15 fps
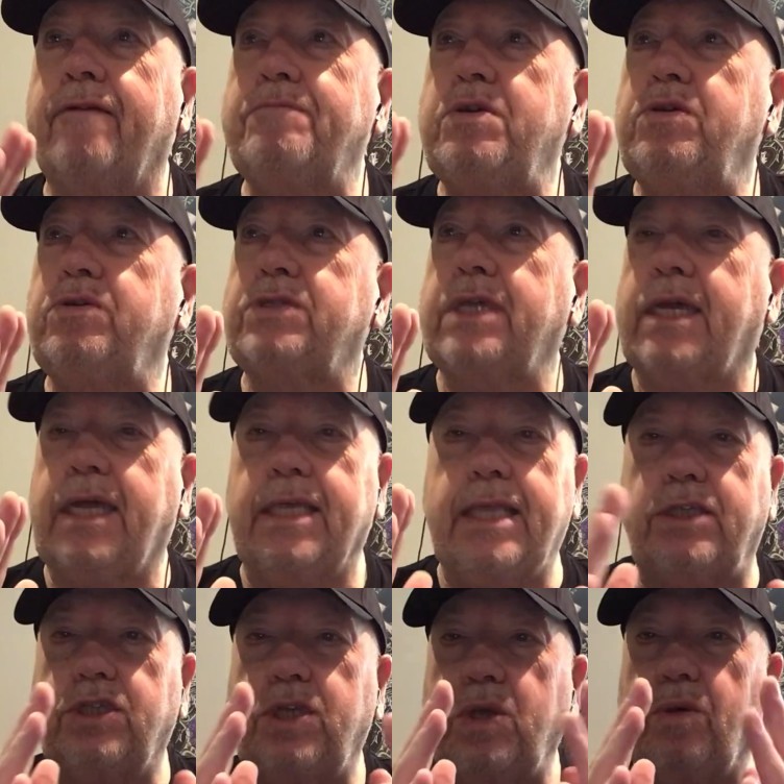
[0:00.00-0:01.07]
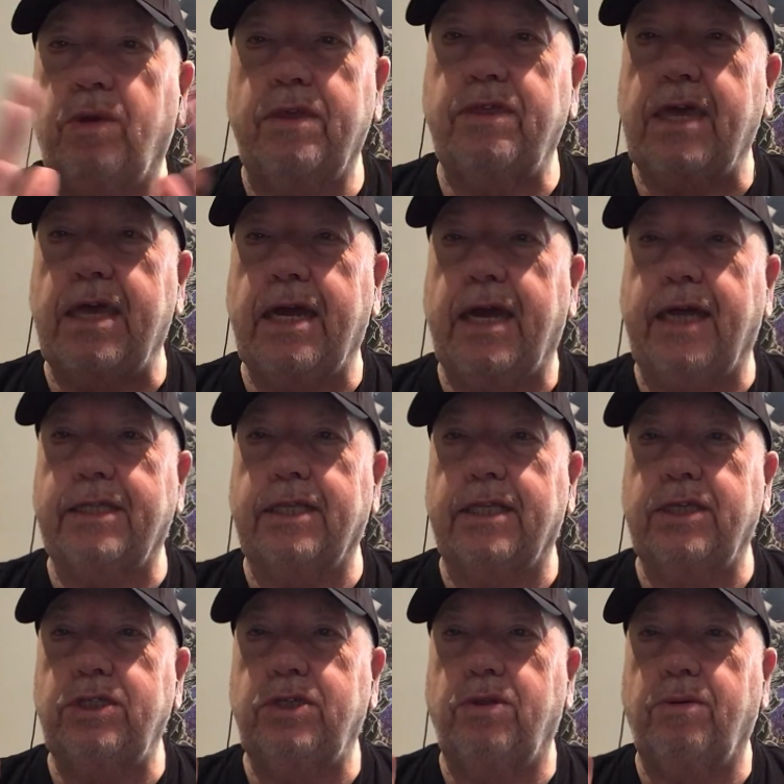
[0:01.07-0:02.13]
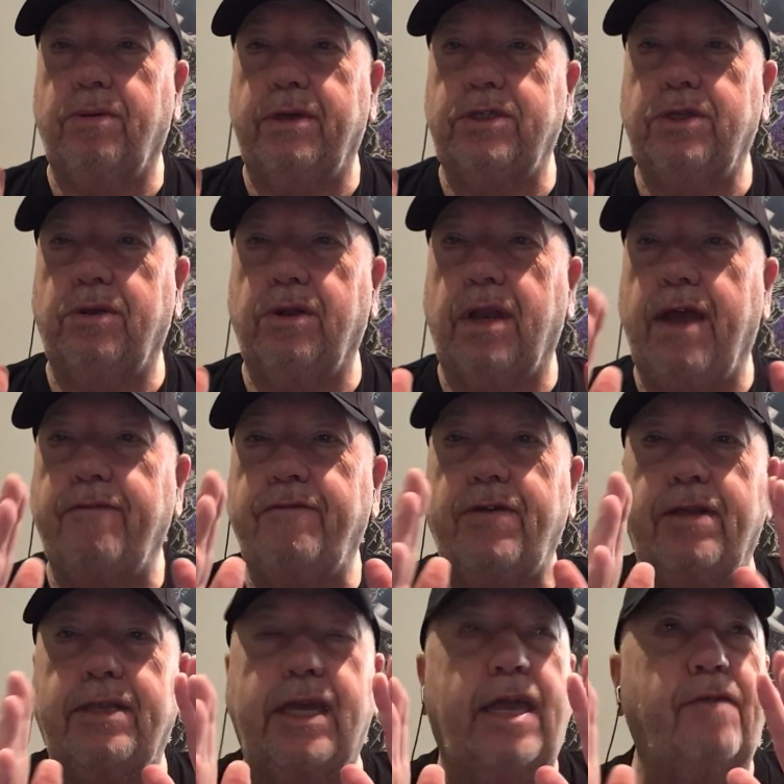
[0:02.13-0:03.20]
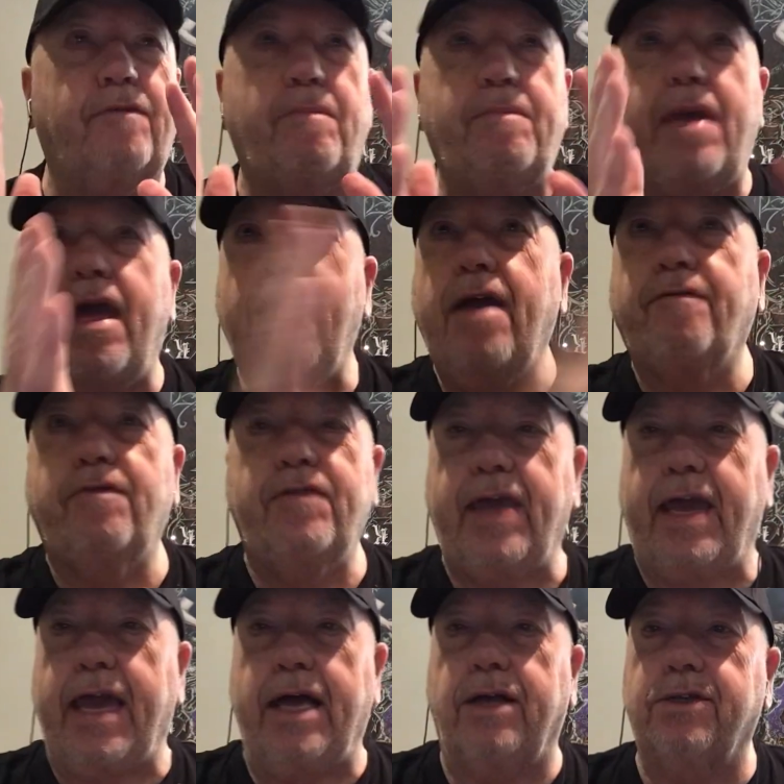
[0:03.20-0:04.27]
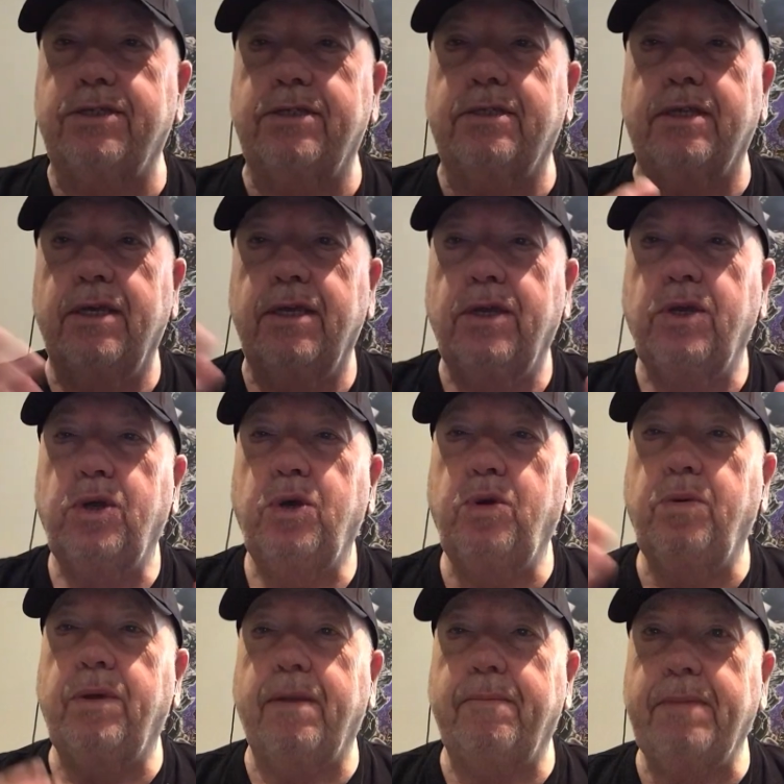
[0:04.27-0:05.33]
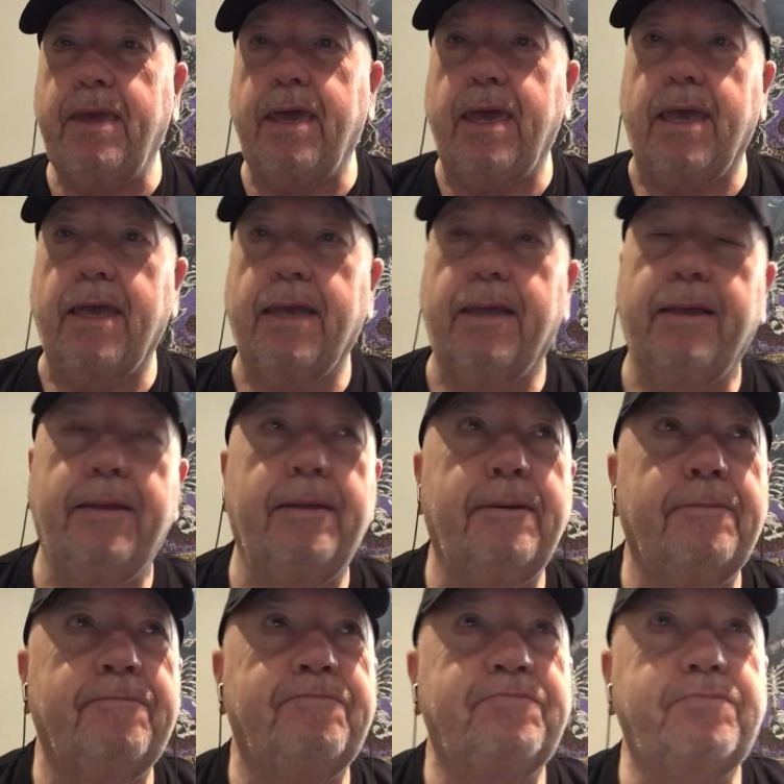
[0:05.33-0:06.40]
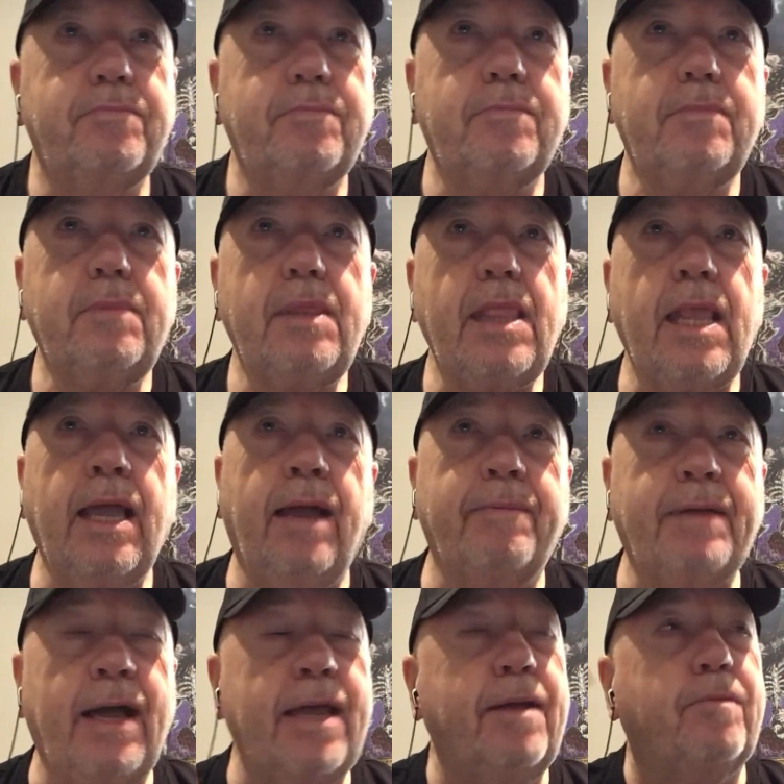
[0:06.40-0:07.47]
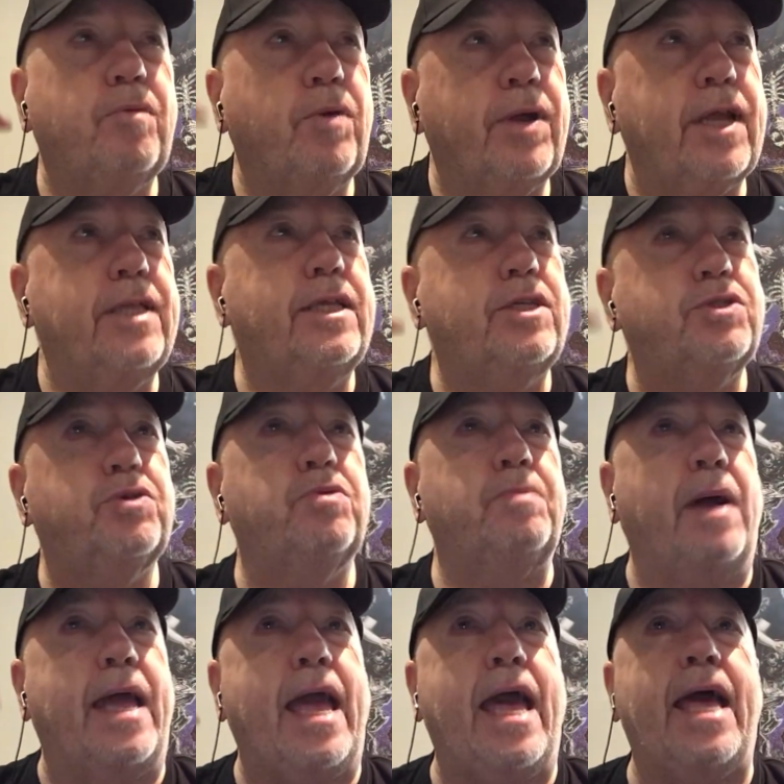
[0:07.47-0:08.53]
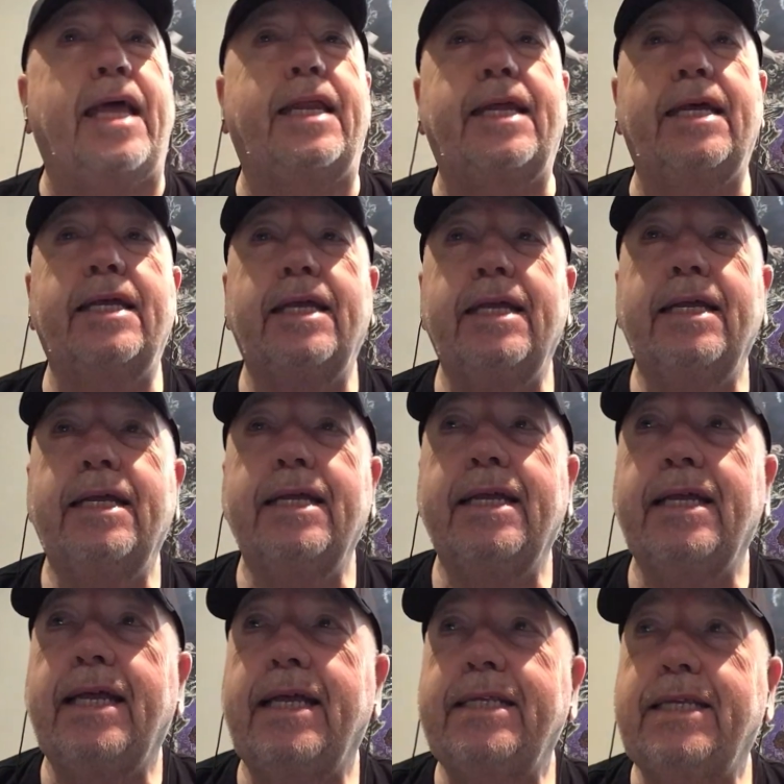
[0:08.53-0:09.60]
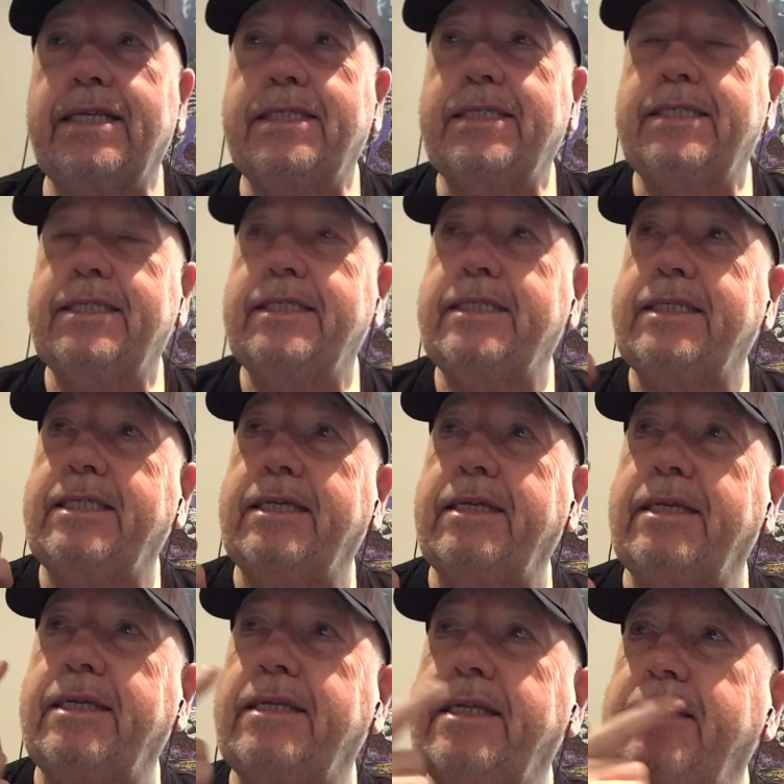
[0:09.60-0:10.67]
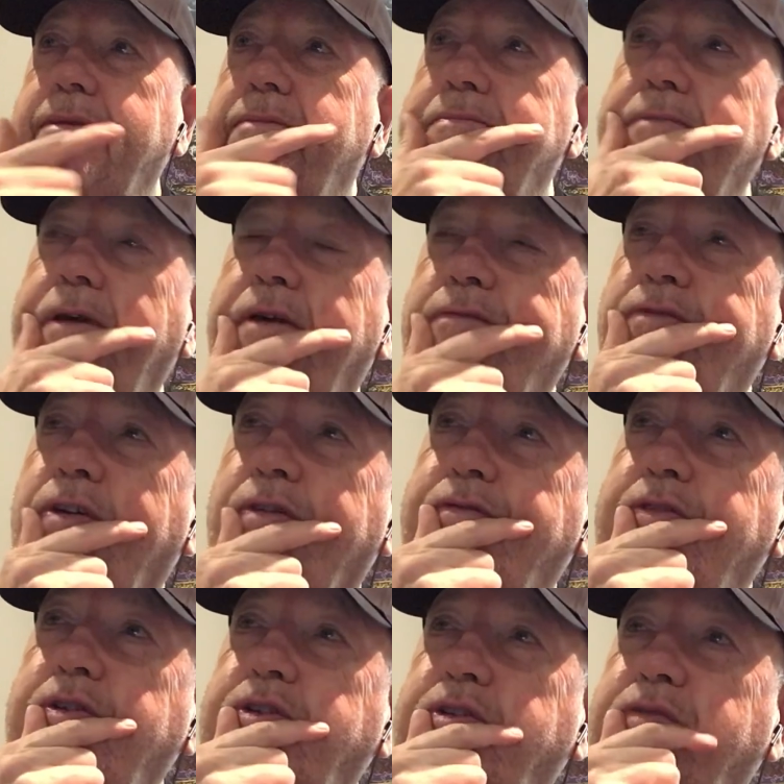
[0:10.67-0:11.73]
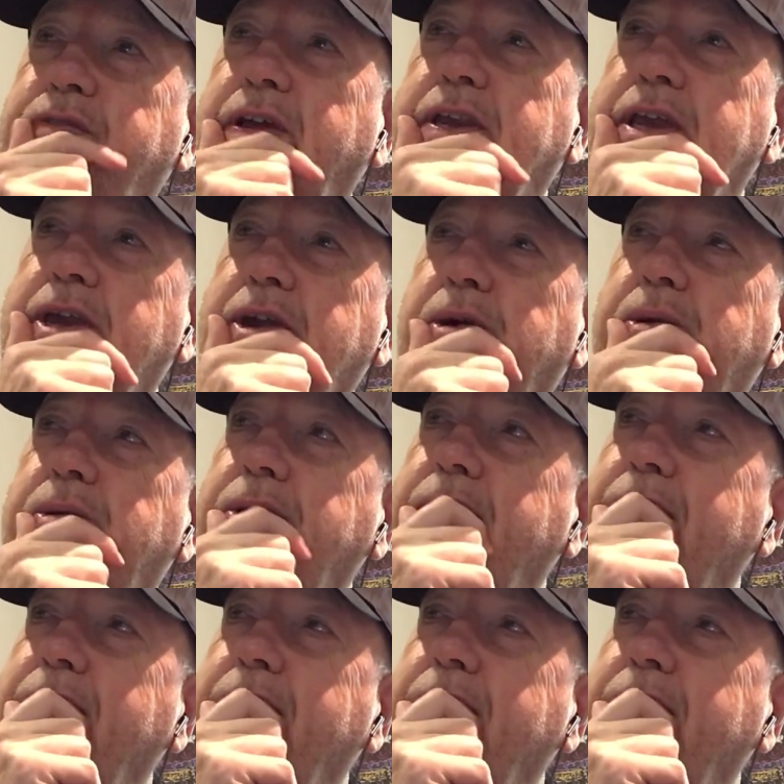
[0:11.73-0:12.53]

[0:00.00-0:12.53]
of music and that's the only thing you got to listen to the rest of your life, you had to give up everything else, who would it be? I'm kind of working this through my head for a future video.